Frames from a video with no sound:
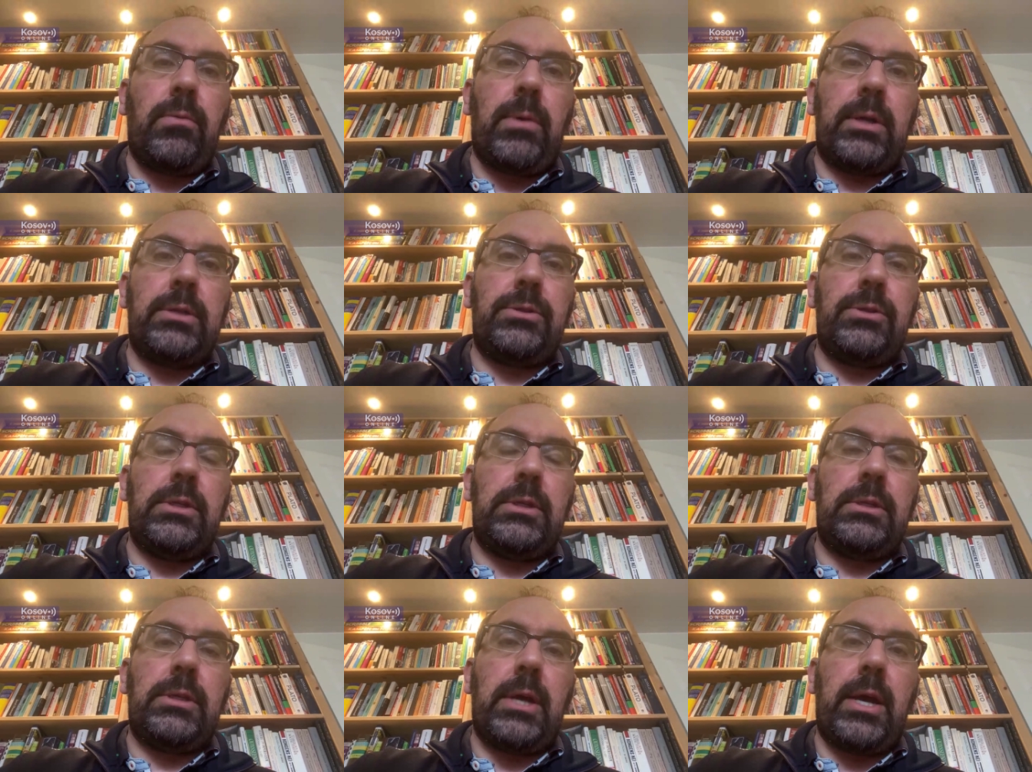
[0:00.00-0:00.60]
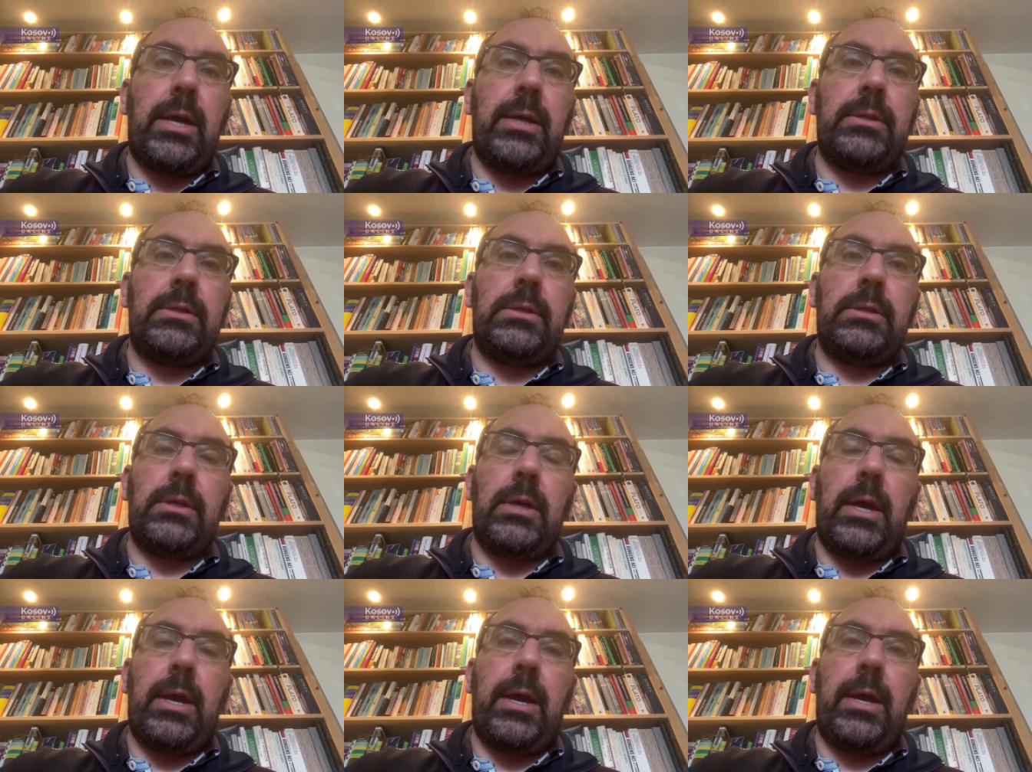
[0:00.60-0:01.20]
what she
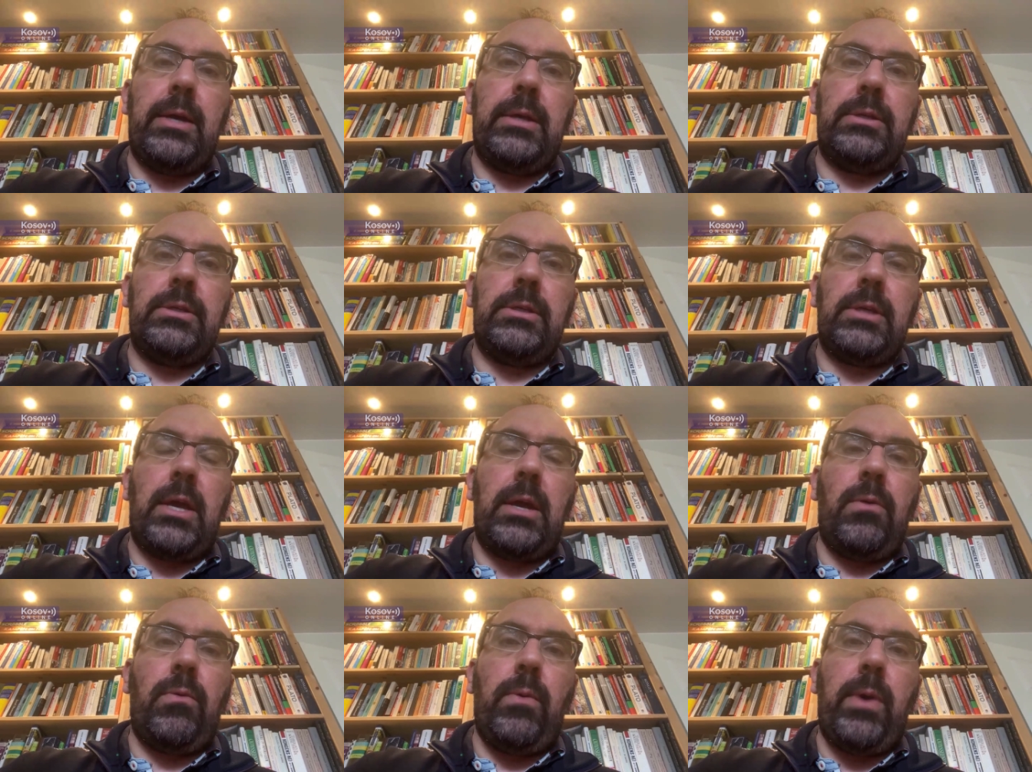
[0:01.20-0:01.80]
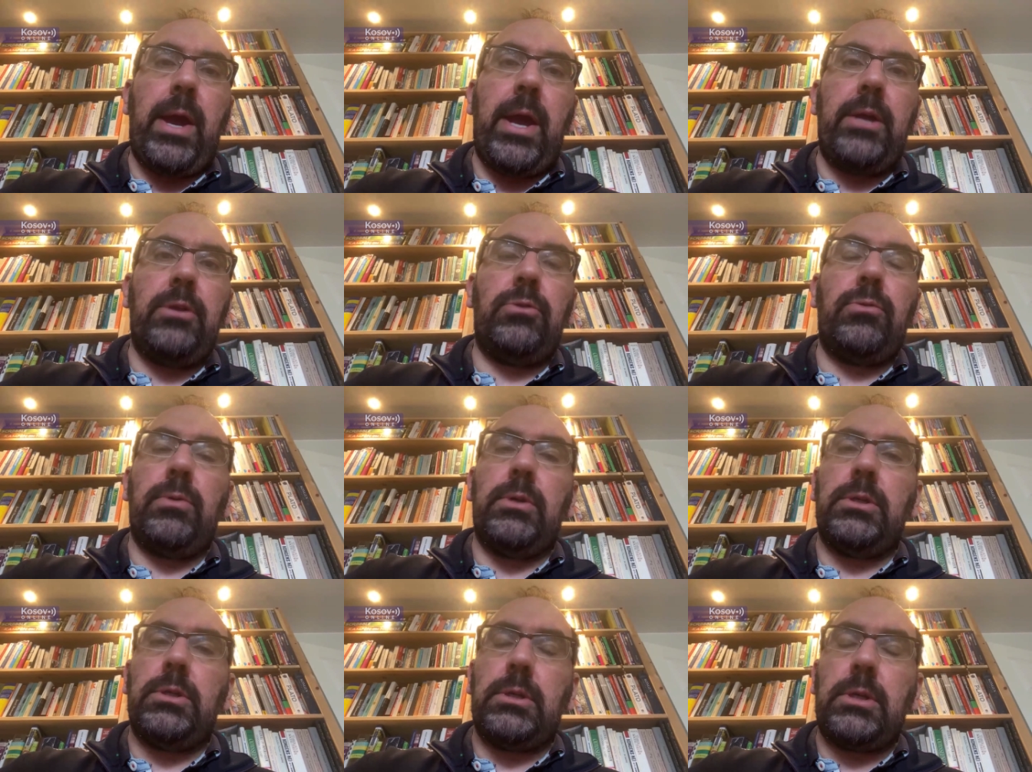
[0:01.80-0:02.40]
says as a way
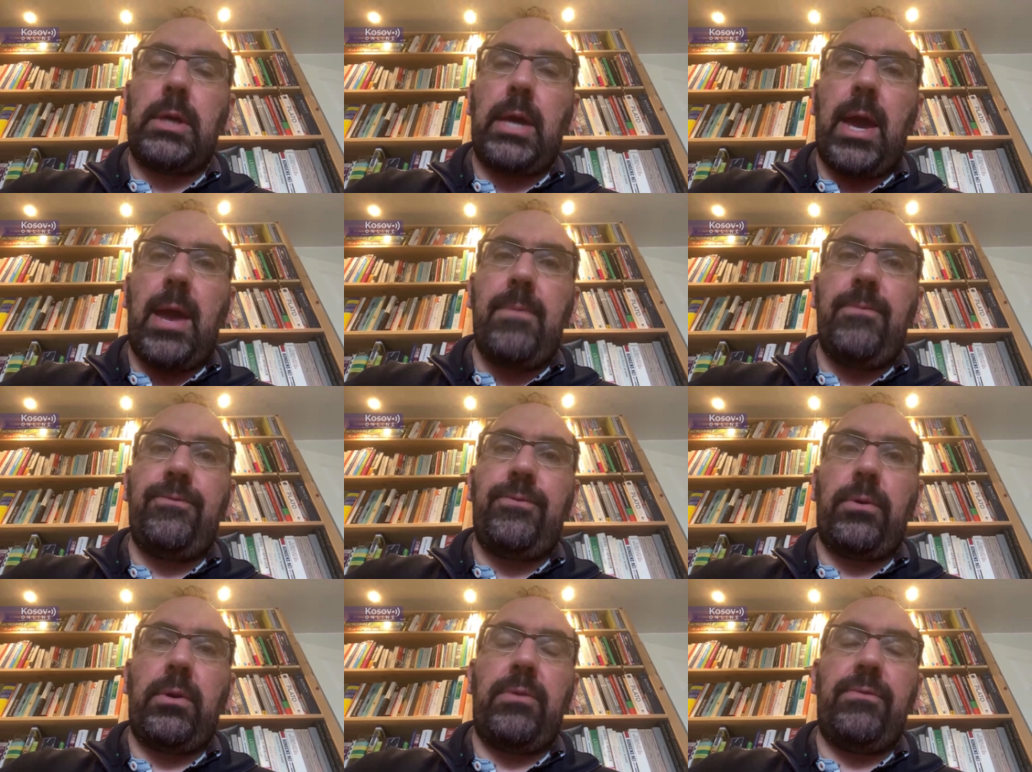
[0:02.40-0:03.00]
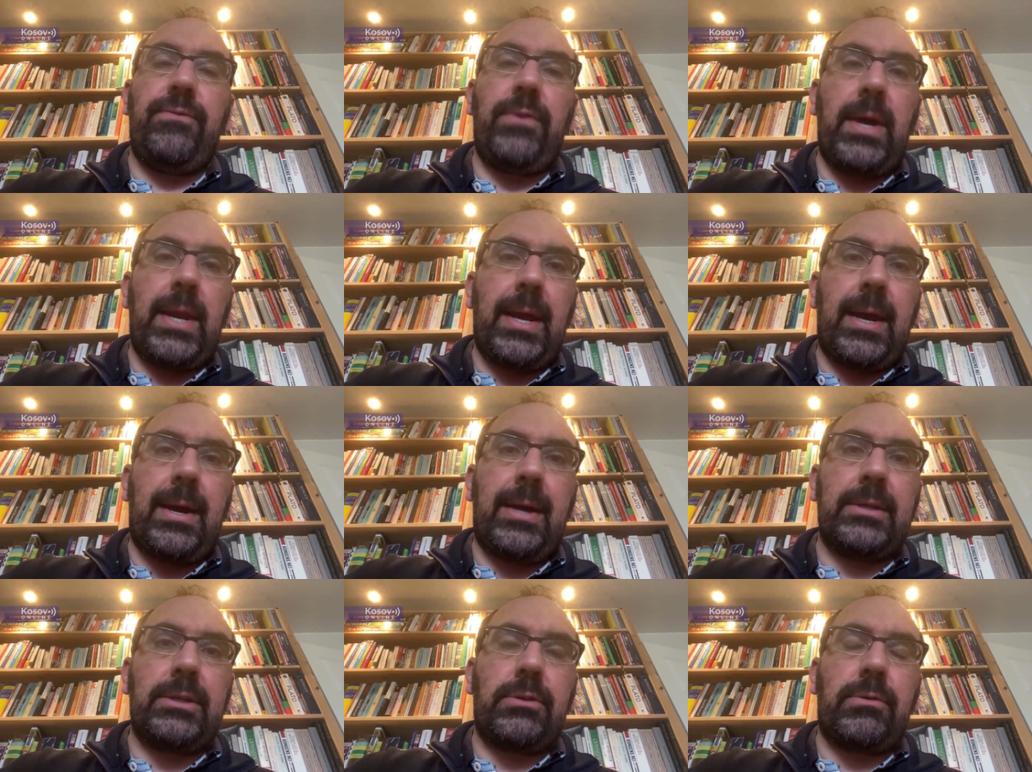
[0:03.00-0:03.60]
to escape for a very
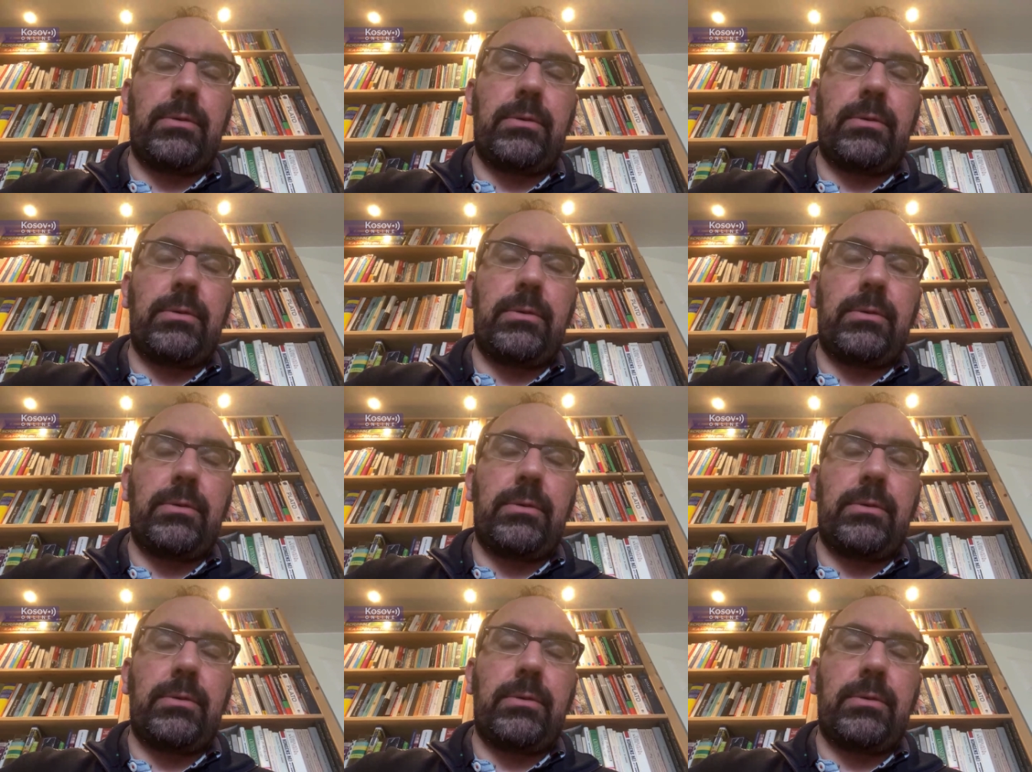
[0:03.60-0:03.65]
harsh